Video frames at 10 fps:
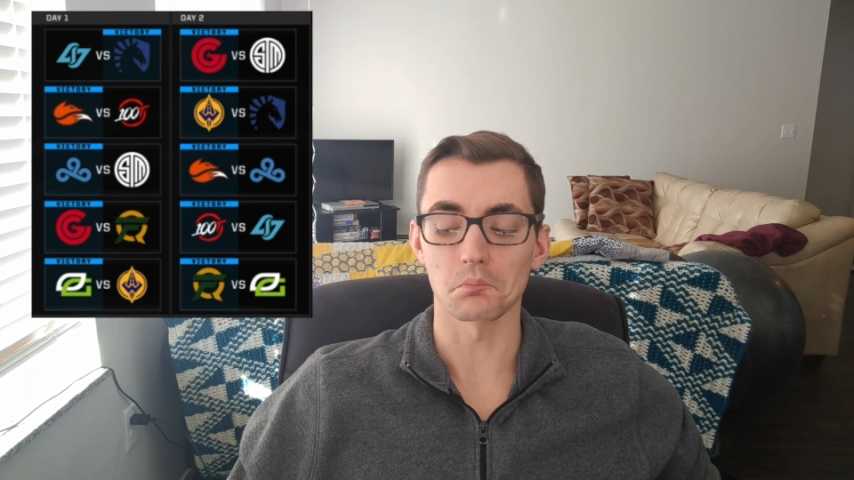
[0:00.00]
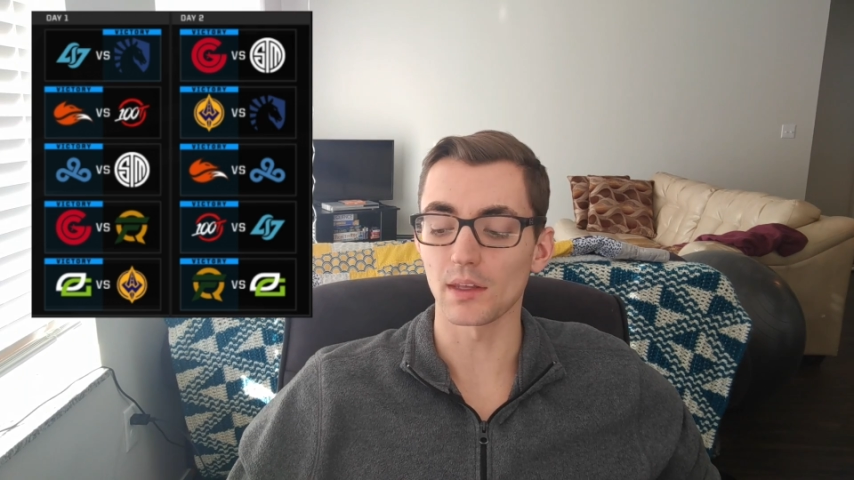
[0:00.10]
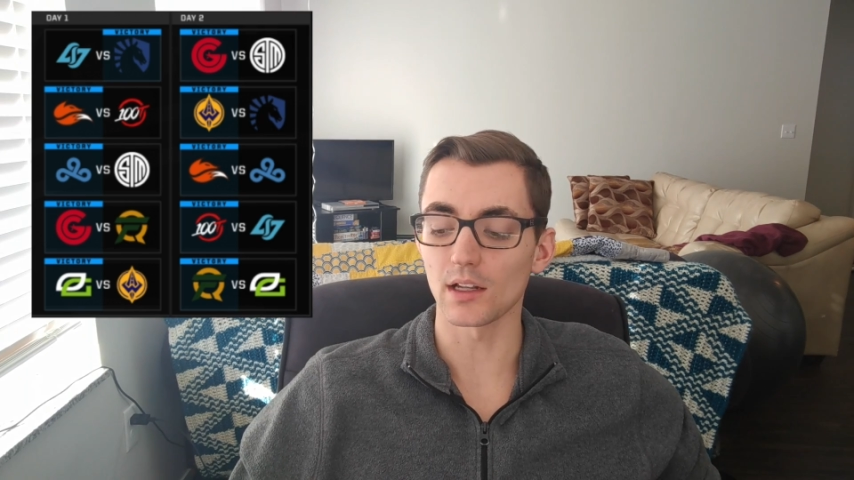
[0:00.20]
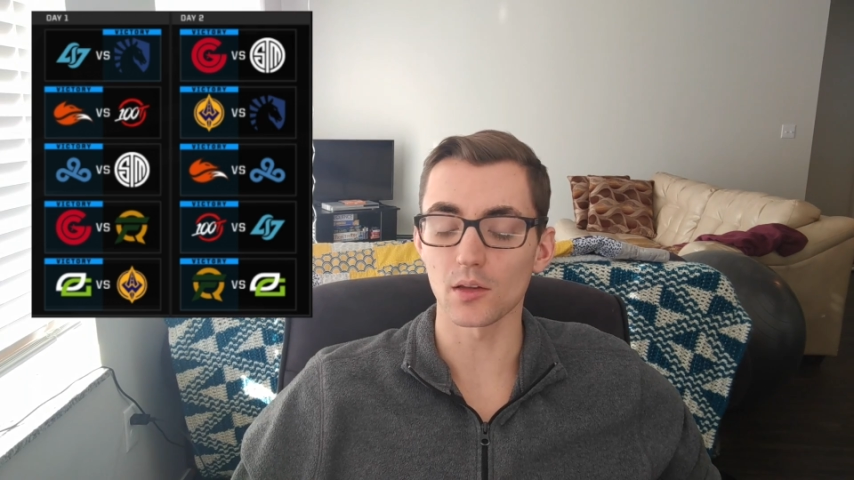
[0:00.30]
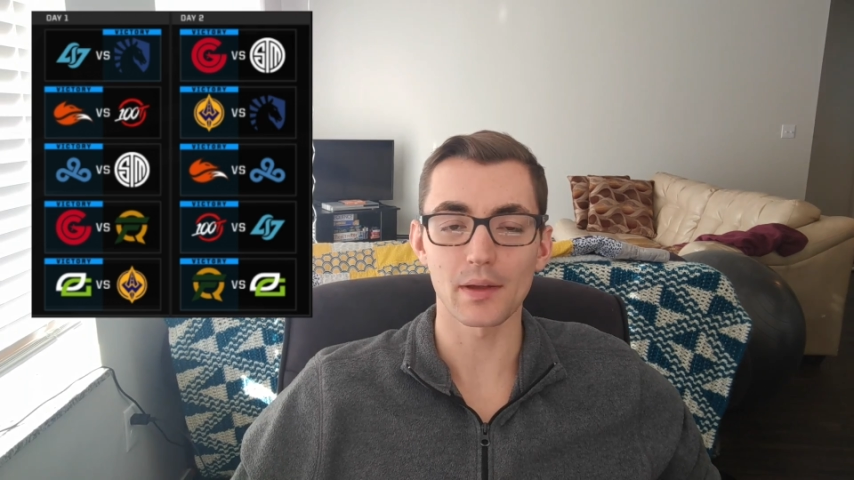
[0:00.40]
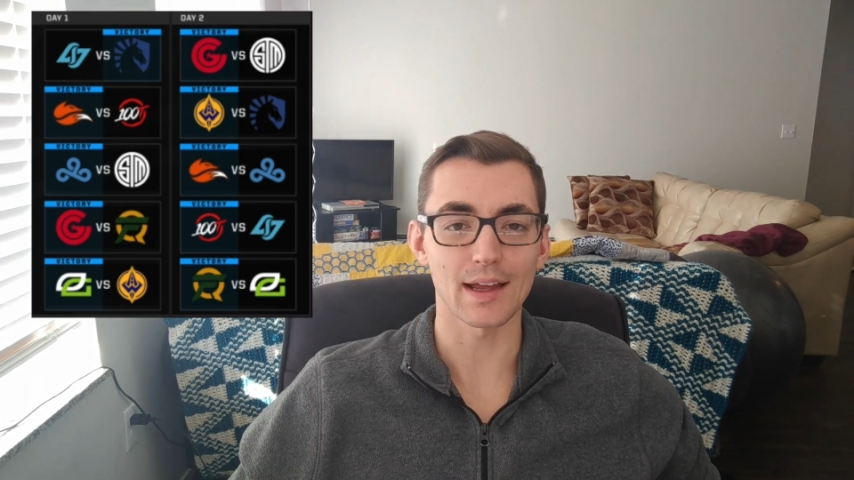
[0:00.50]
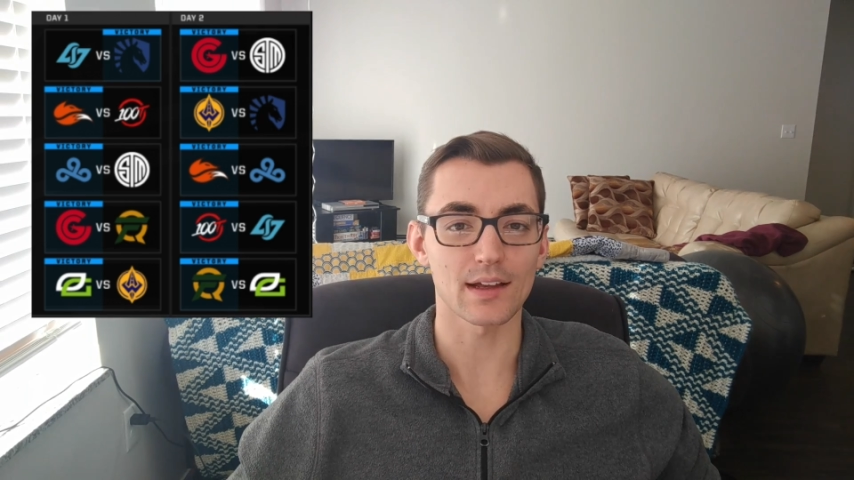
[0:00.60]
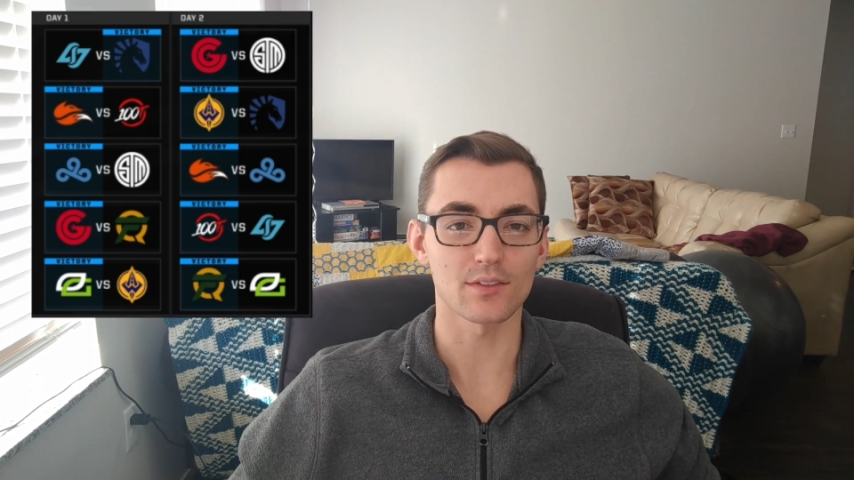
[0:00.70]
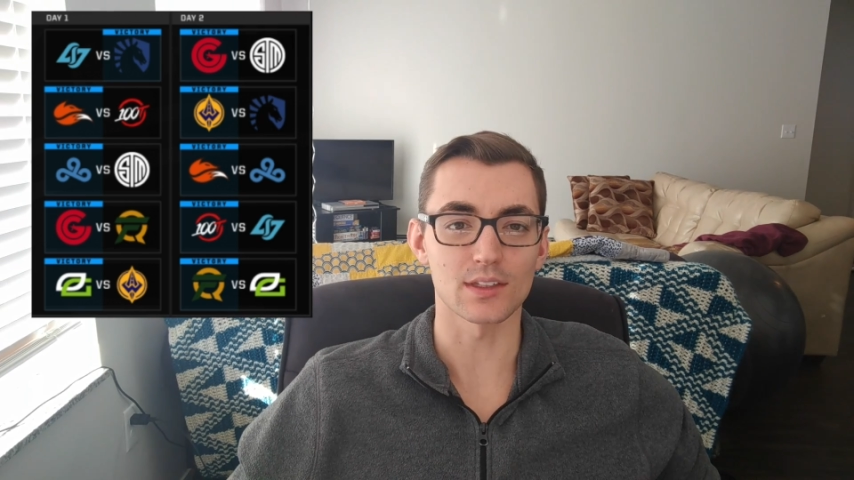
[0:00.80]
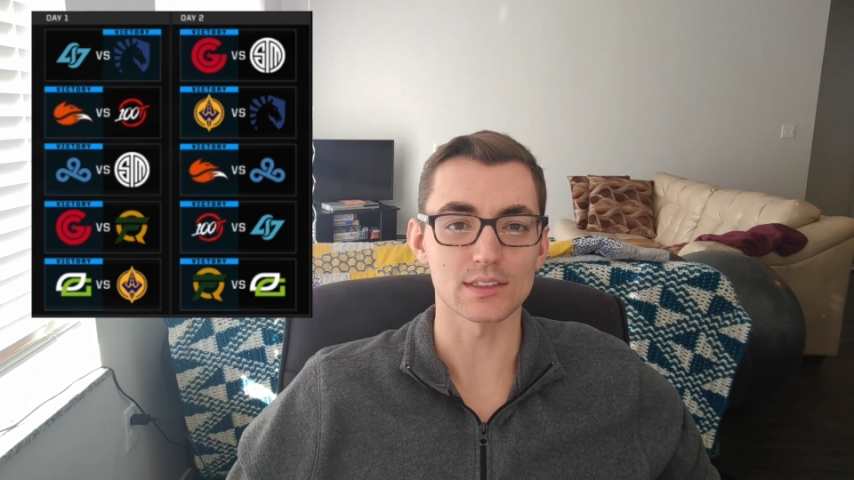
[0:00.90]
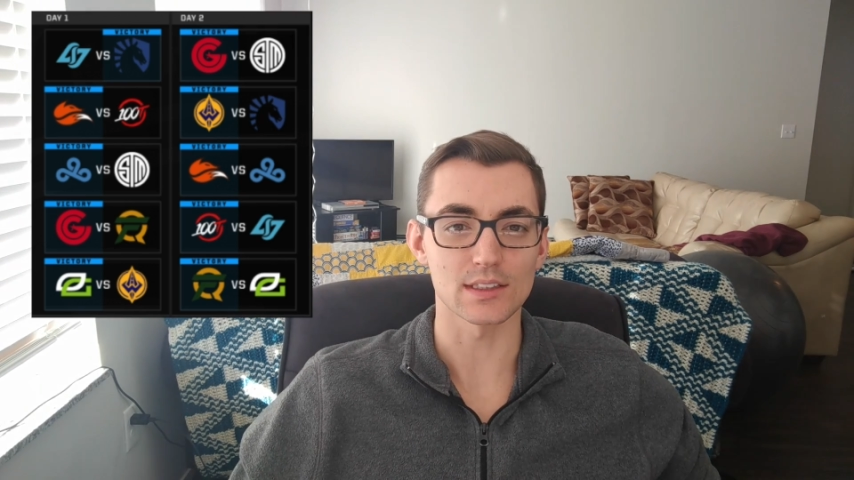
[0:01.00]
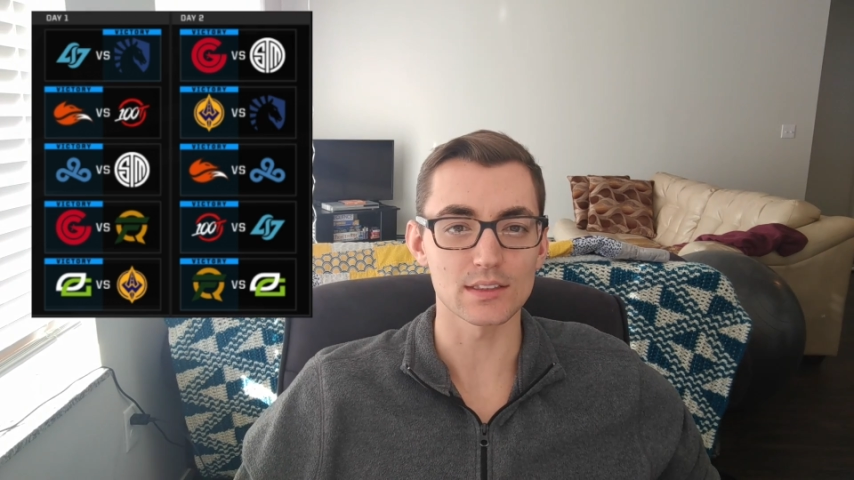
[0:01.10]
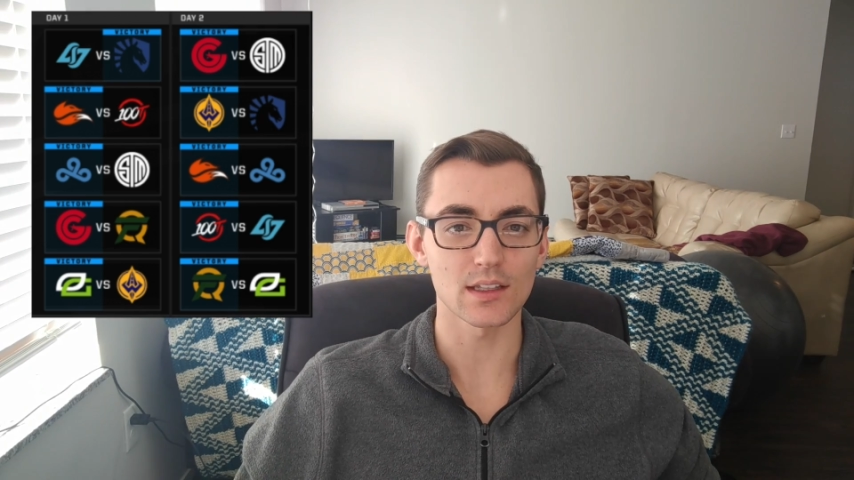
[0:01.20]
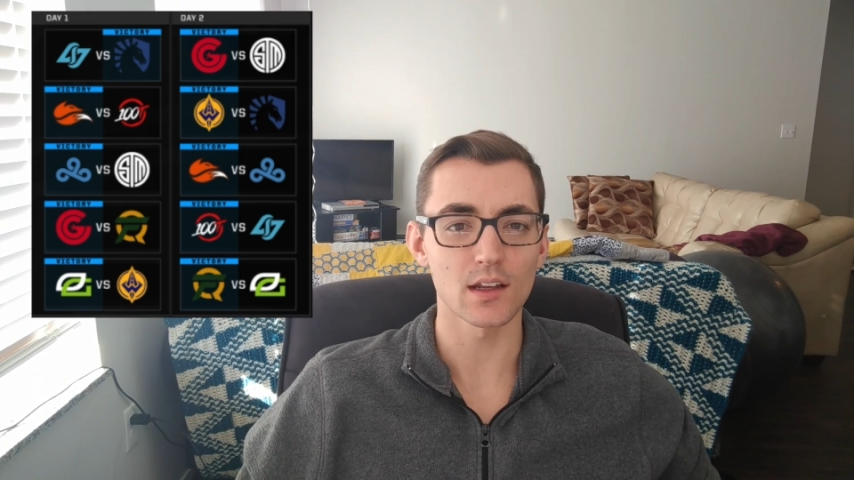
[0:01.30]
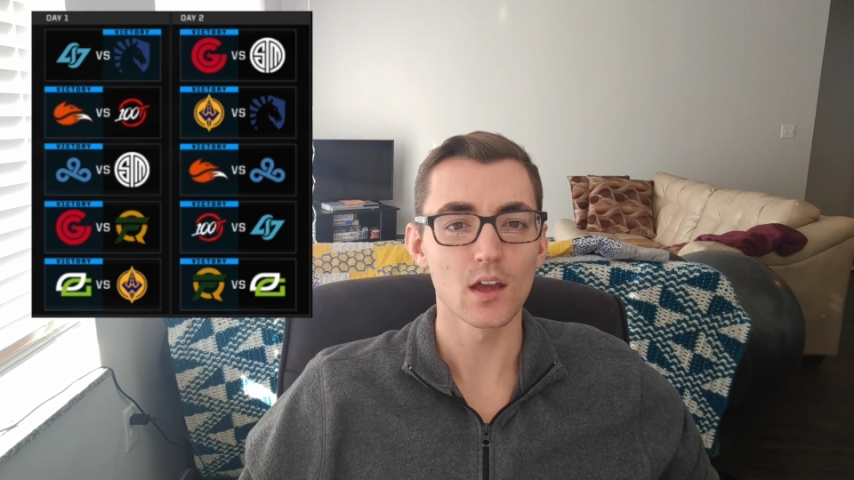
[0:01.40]
middle pack of this
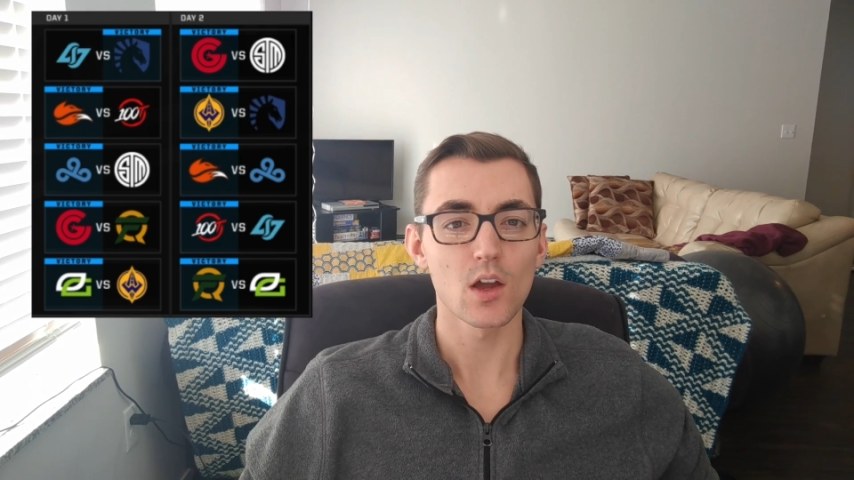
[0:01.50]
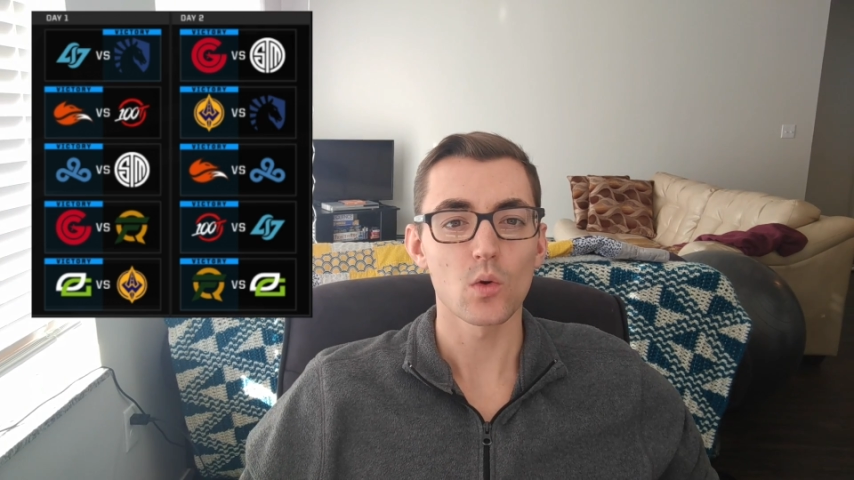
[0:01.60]
season,